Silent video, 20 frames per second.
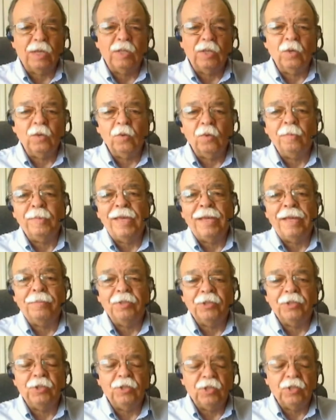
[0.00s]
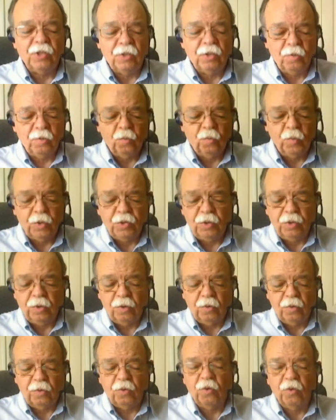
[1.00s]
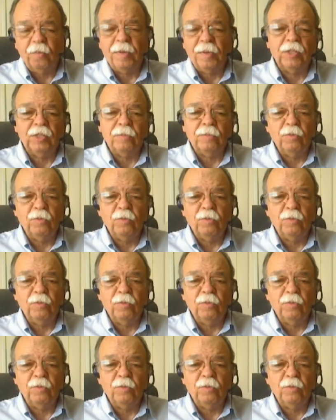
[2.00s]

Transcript: to do with your group as you move forward,